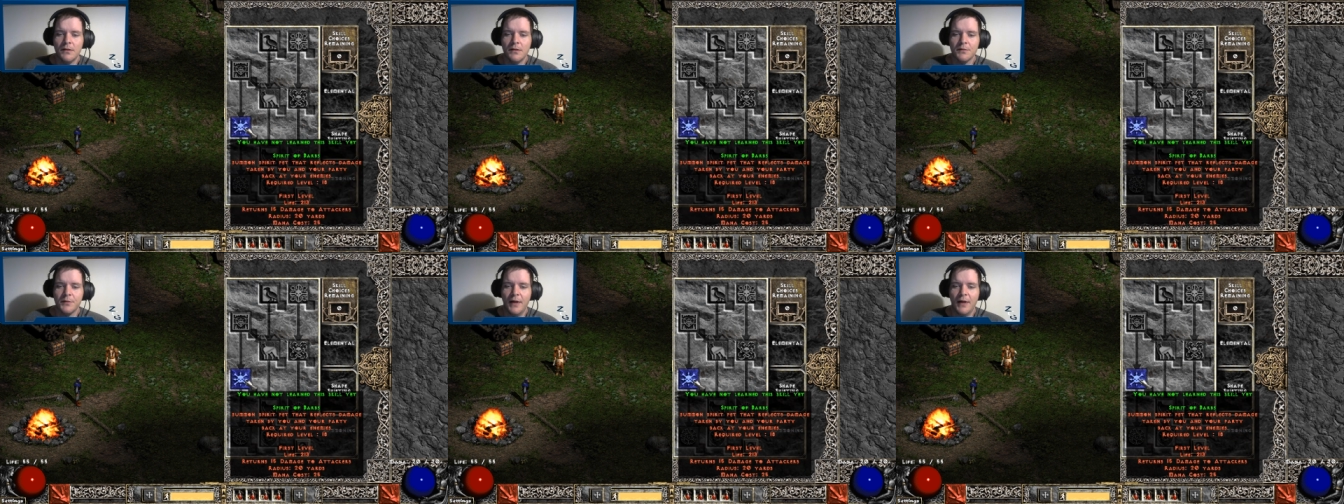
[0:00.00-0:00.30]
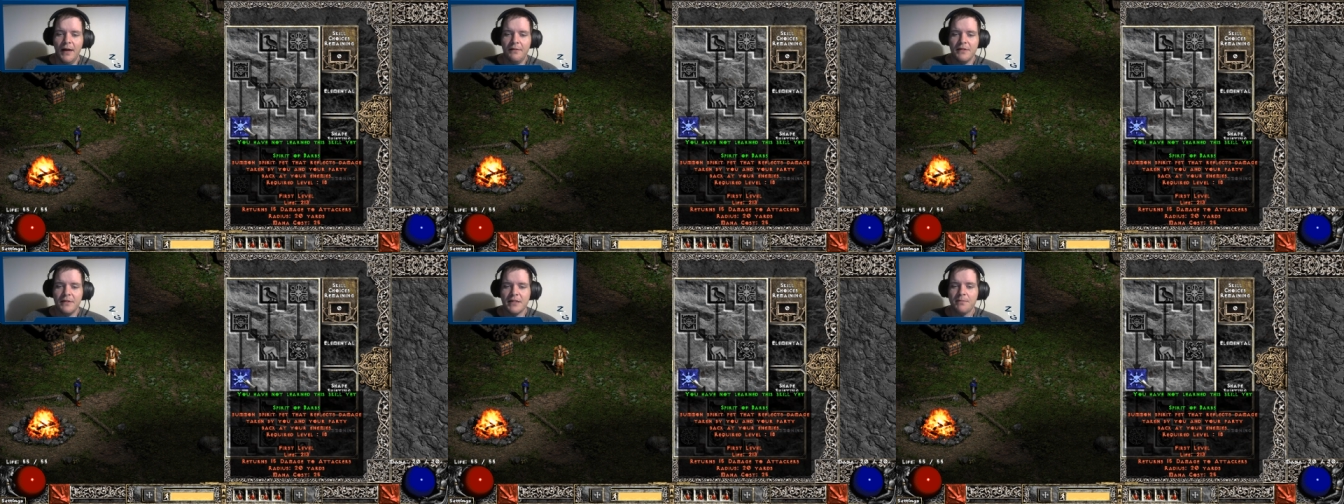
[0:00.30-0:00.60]
We
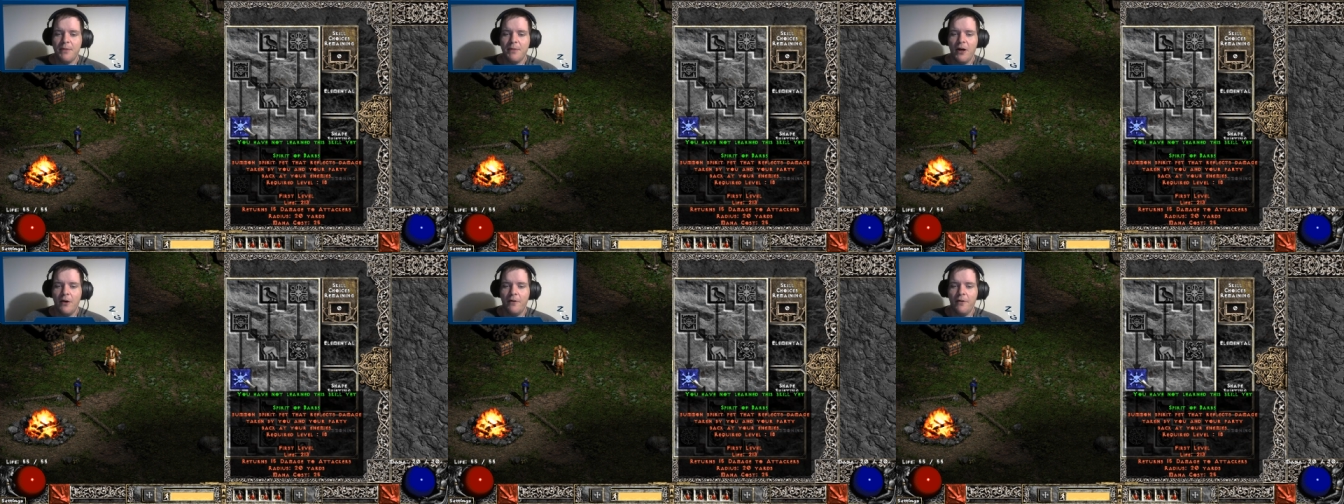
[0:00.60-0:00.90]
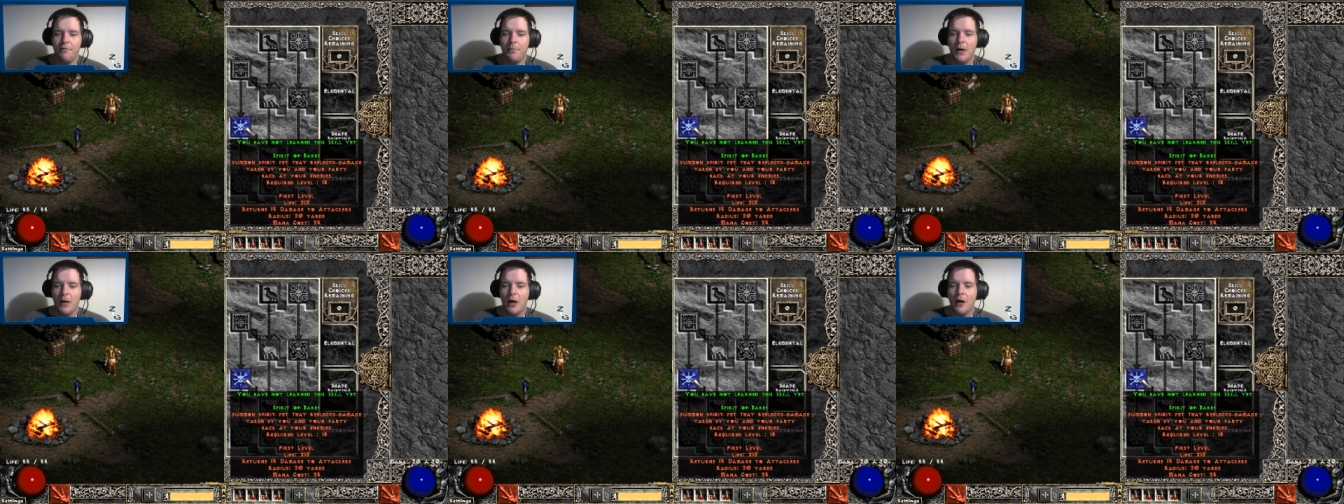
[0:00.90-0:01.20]
have Spirit
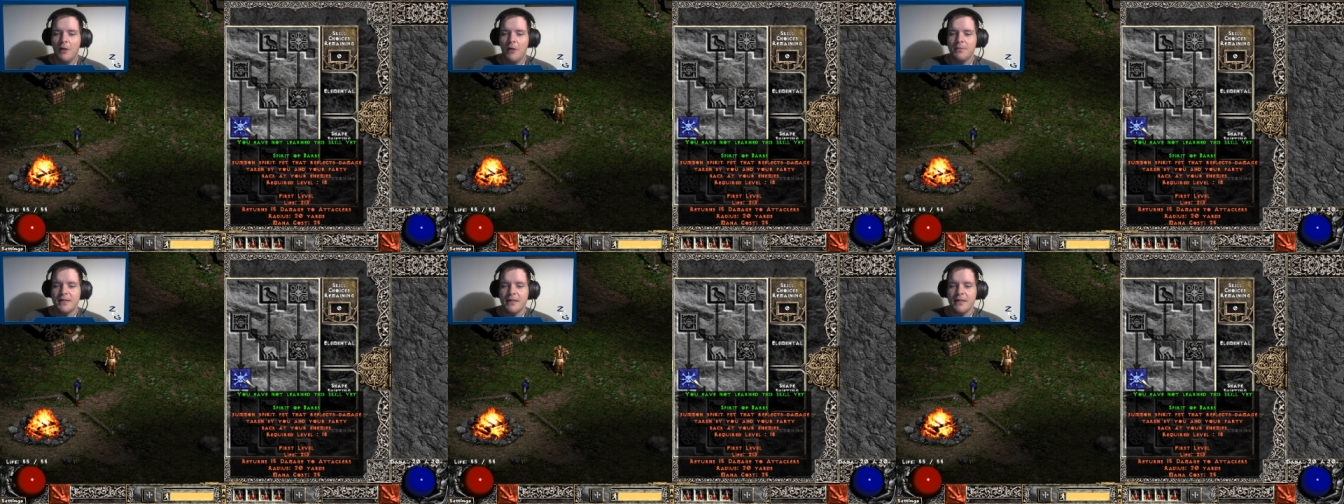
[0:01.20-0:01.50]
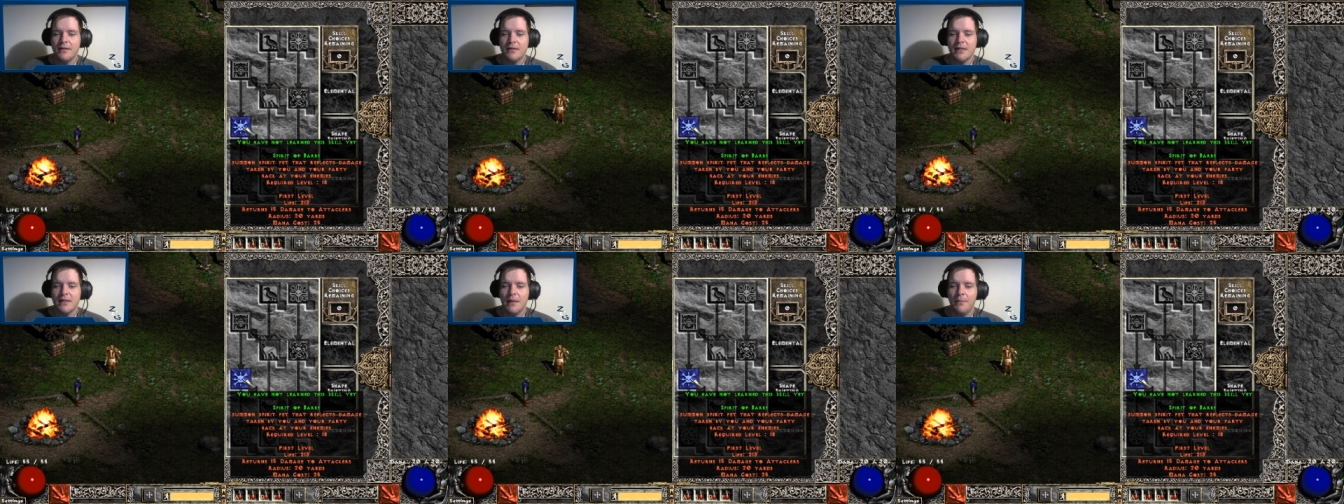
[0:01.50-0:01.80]
of Barbs.
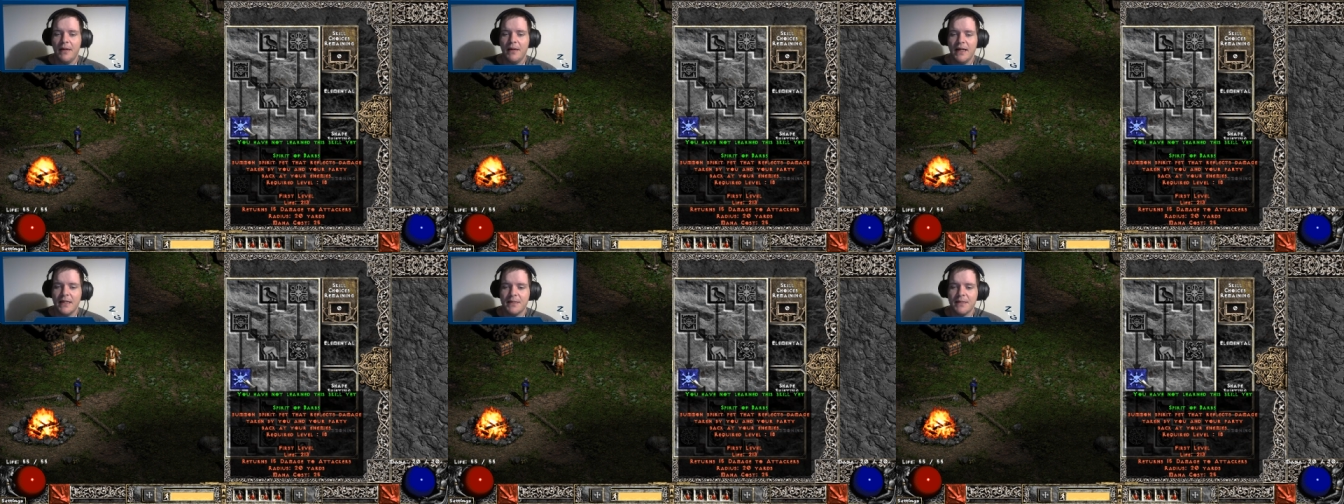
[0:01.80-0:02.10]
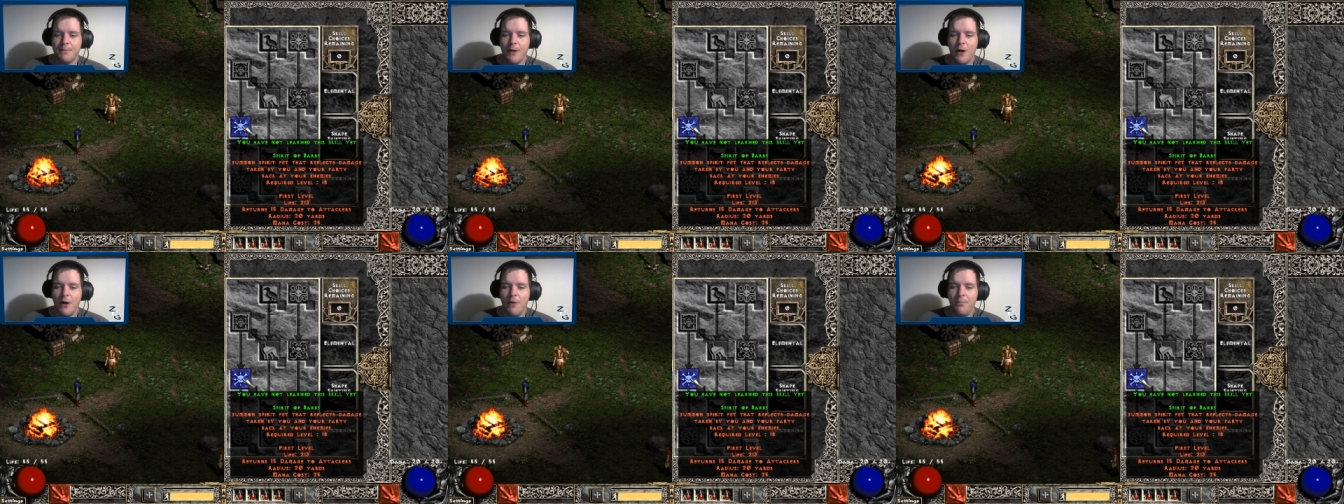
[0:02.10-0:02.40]
Summon a
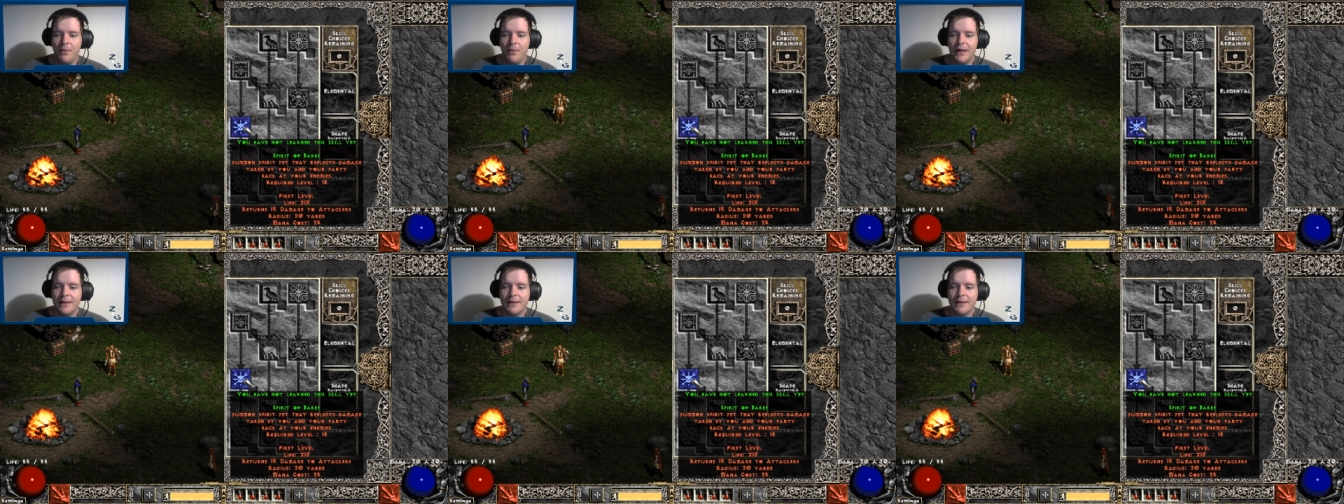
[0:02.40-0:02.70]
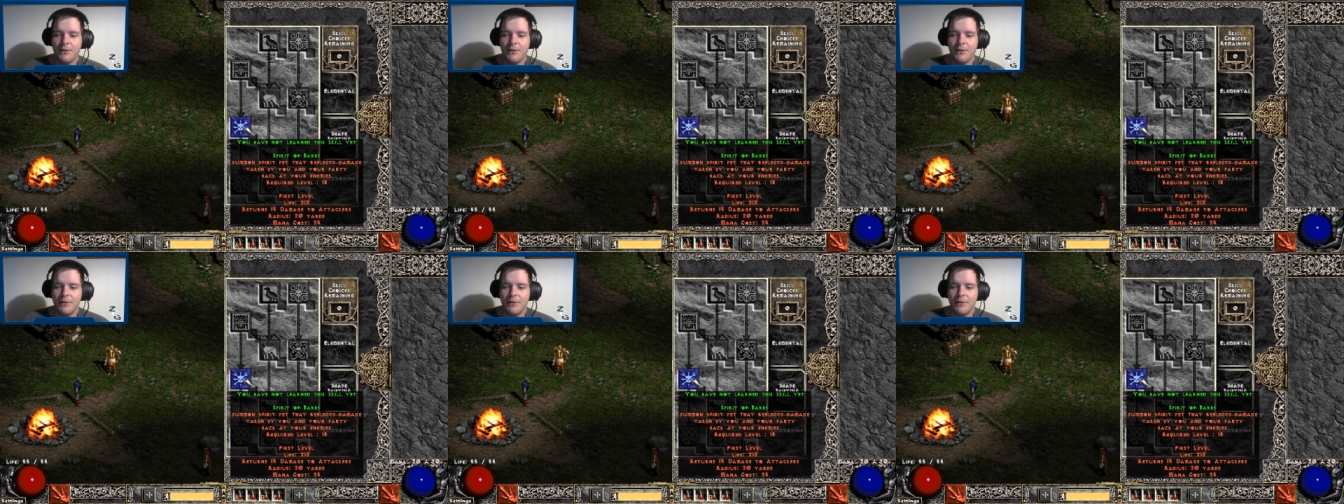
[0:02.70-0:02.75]
spirit pet